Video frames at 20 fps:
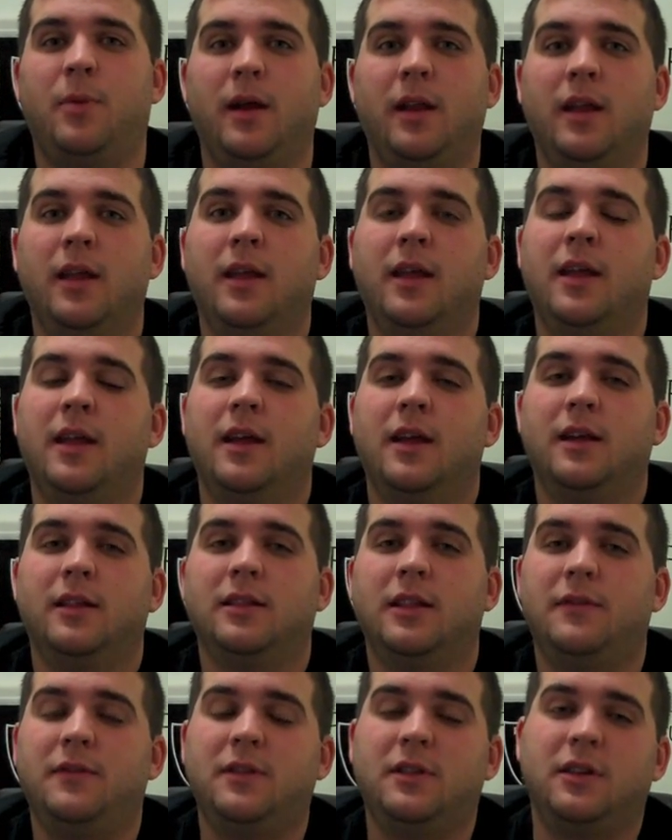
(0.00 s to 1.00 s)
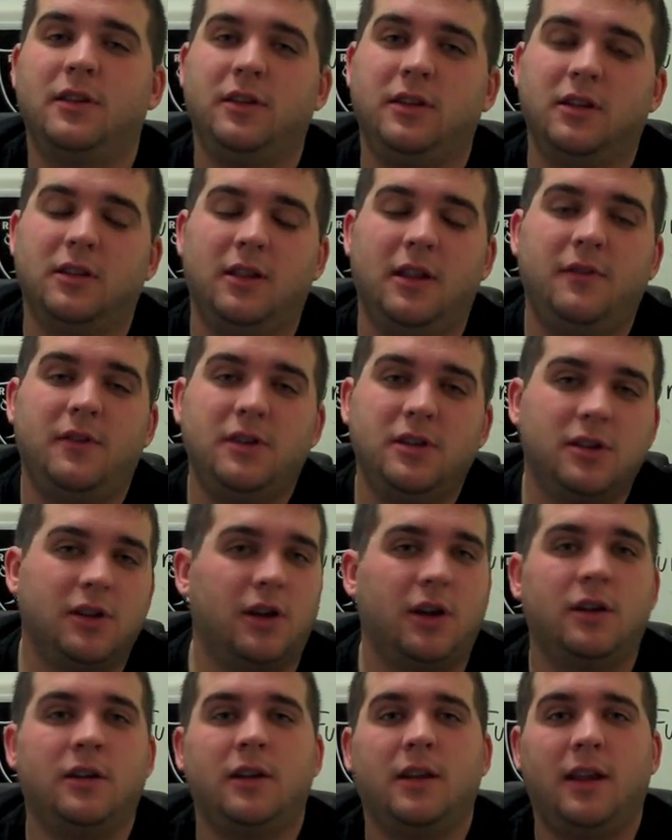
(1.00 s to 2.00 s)
But you live and you
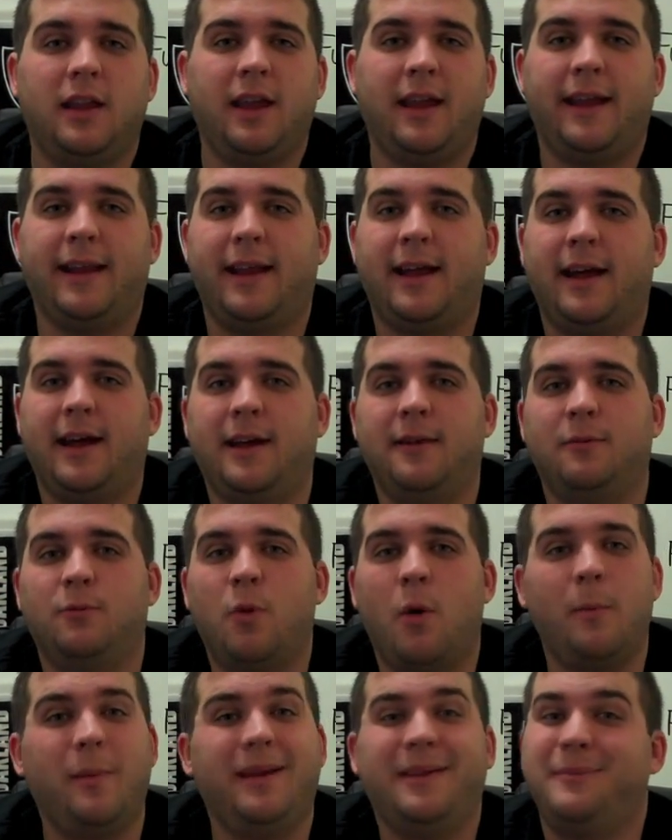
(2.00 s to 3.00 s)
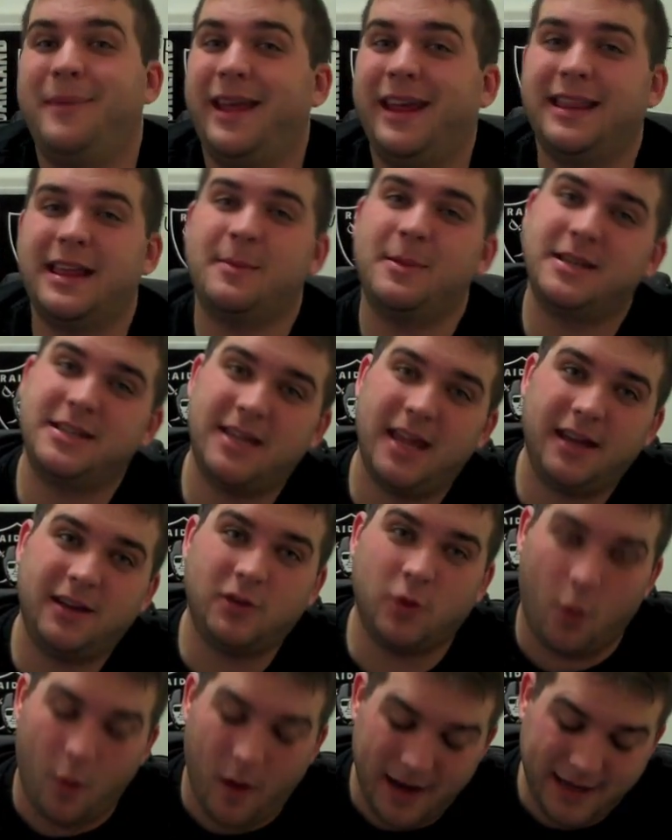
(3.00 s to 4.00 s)
learn, and won't be making that
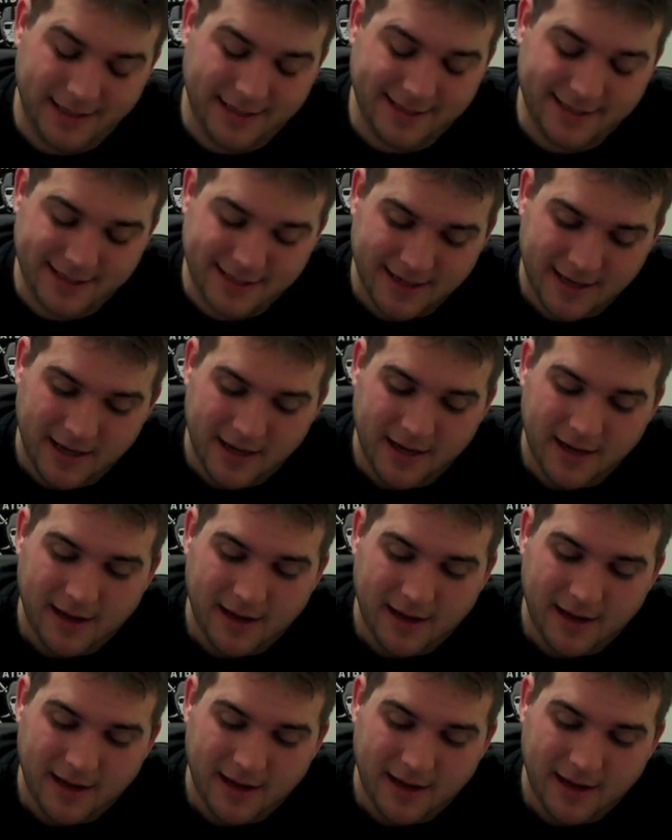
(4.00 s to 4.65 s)
mistake twice.